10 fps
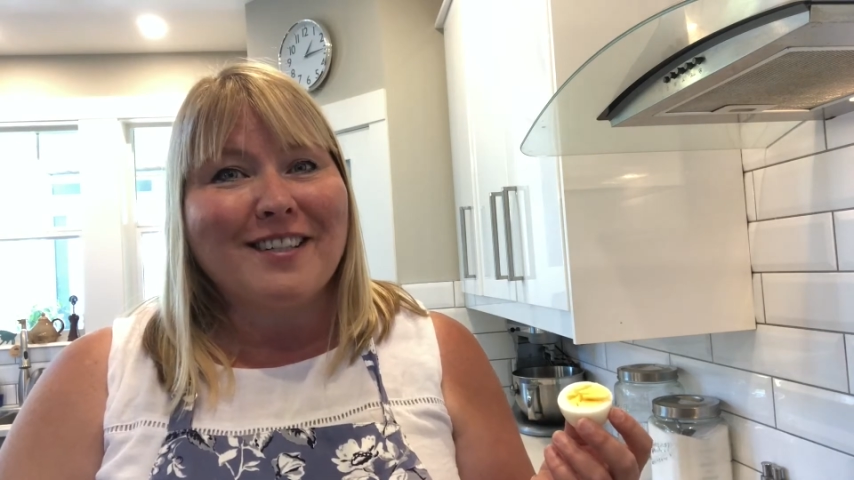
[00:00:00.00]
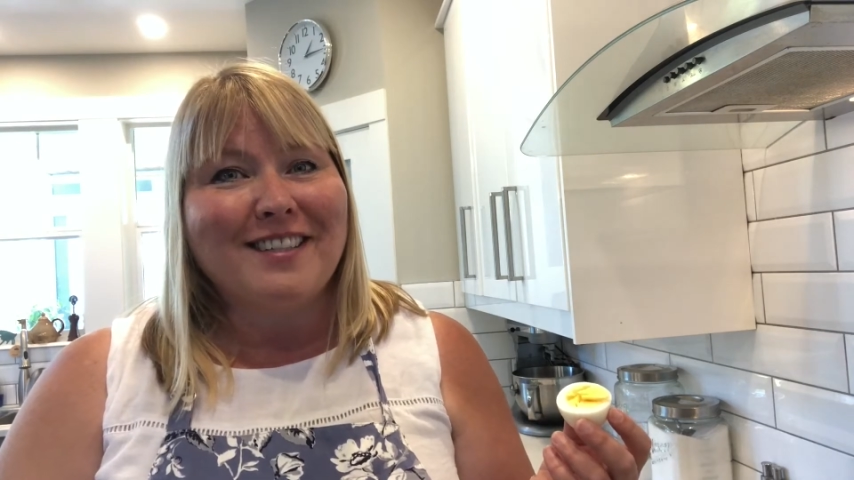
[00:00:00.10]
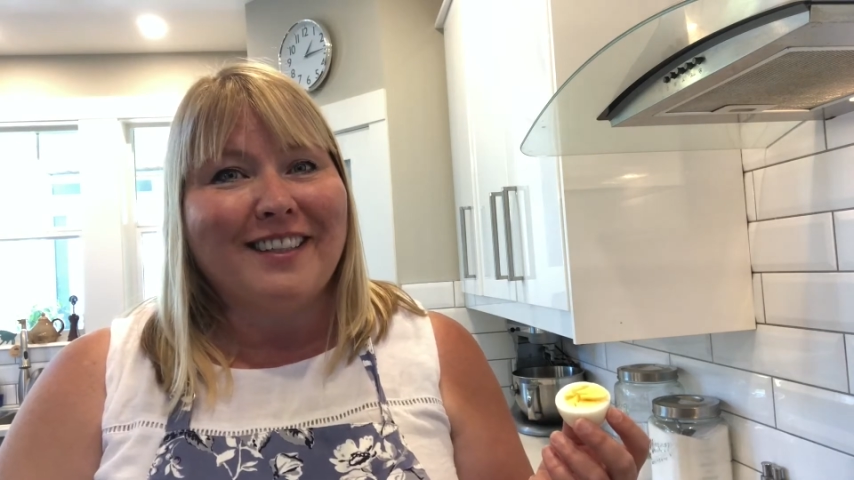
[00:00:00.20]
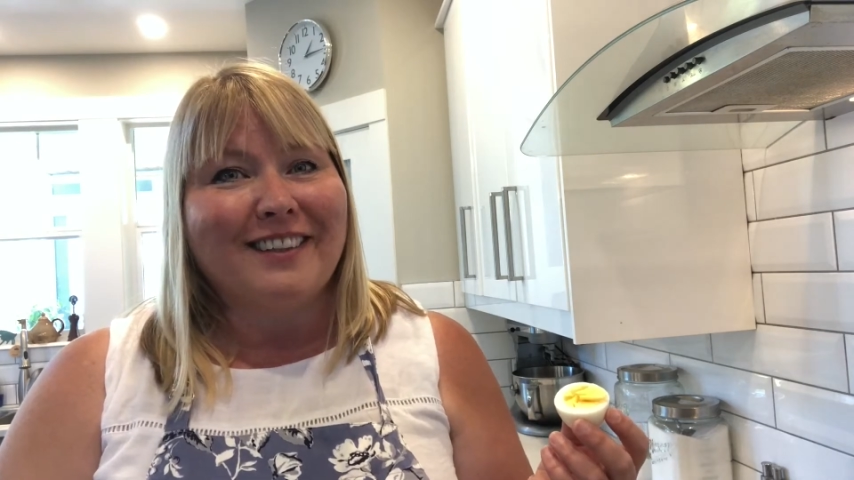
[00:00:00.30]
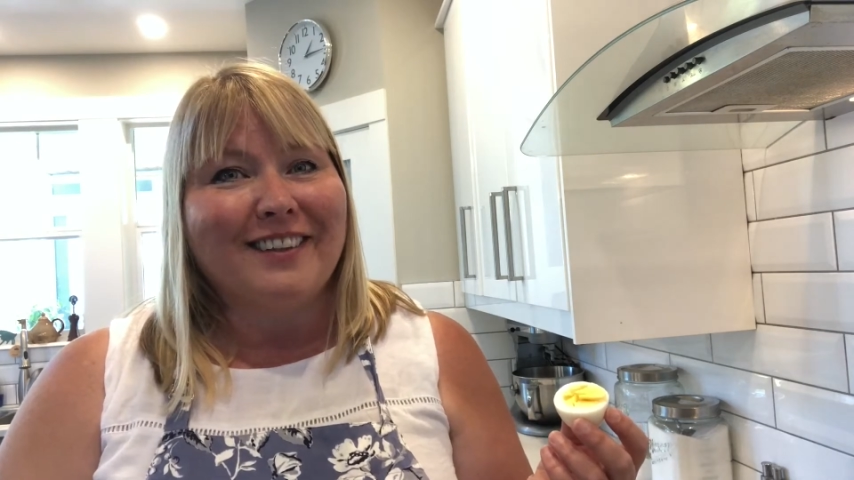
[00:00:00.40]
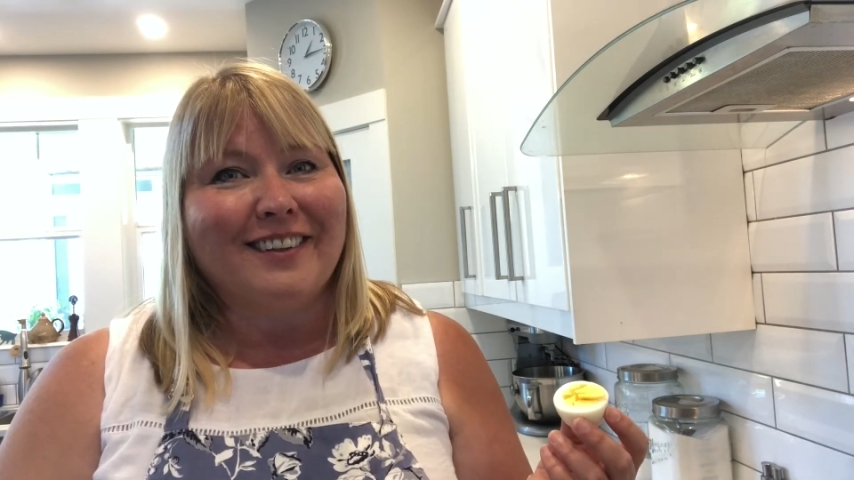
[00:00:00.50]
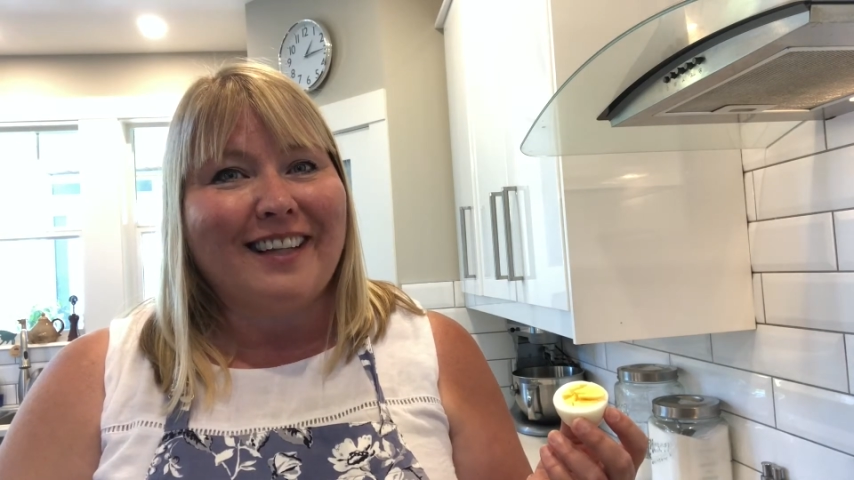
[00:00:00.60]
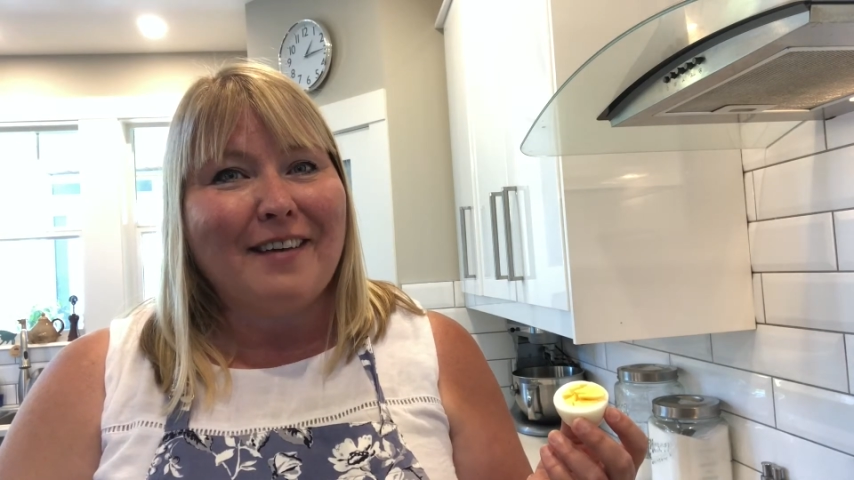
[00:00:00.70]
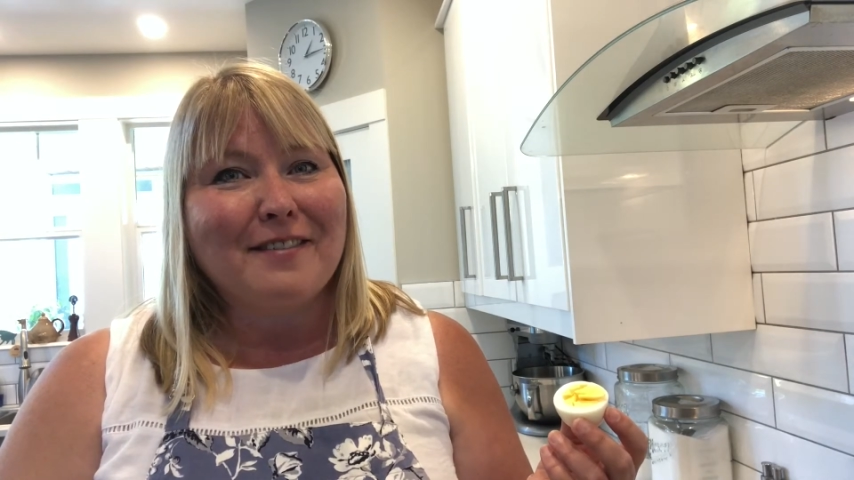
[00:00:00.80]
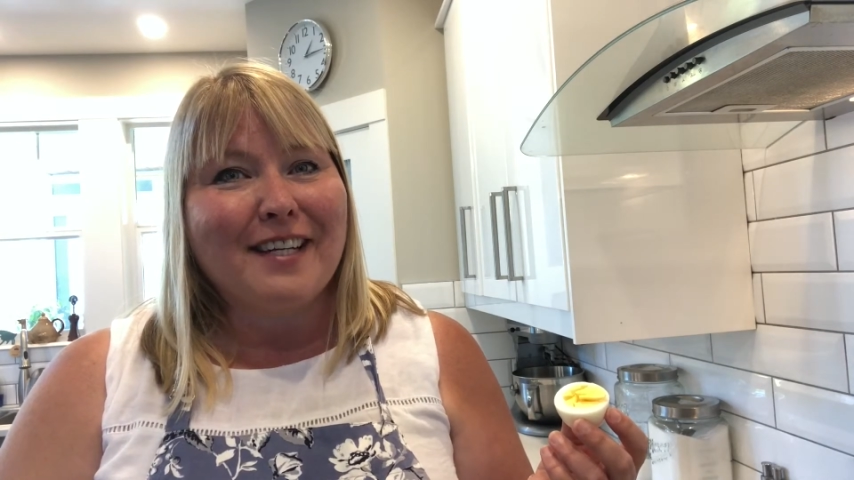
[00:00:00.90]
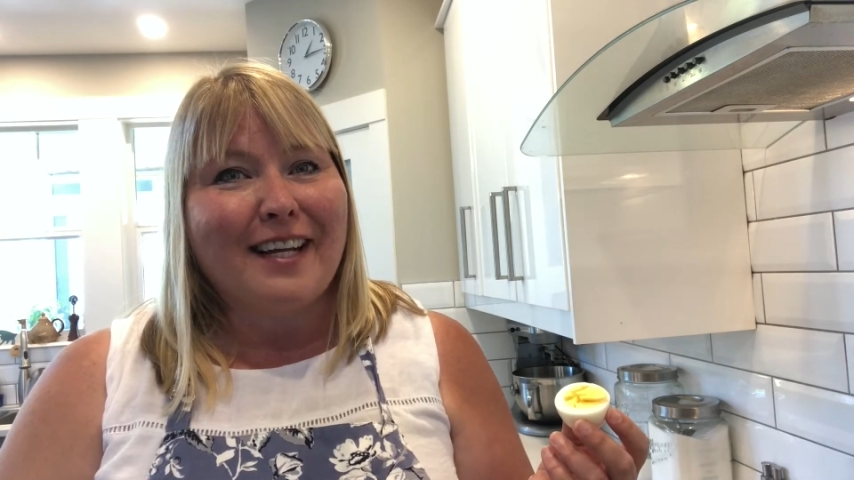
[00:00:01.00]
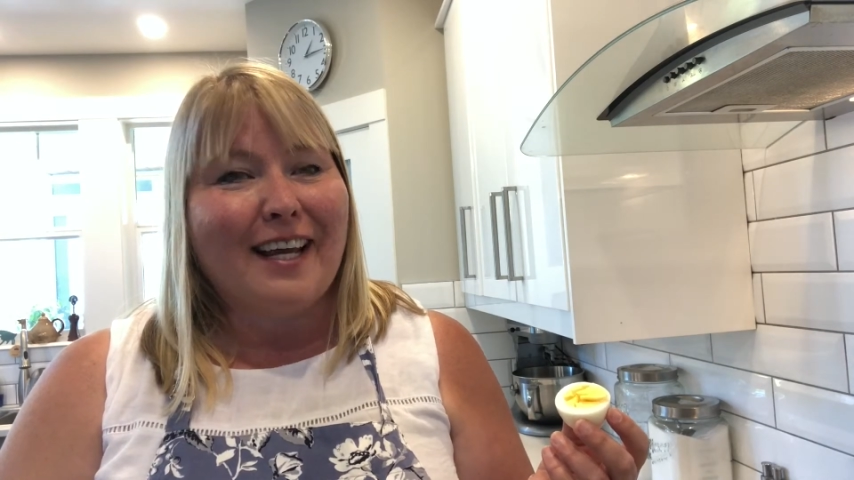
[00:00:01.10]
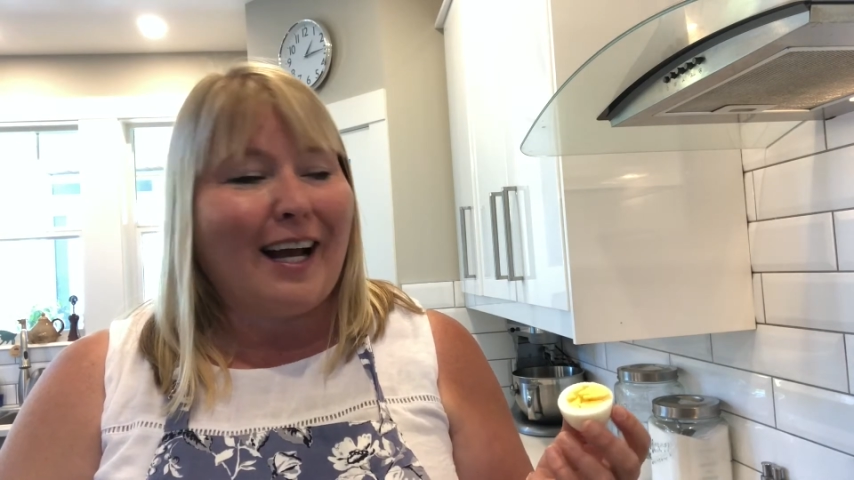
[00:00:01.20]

Tinagirl Life today.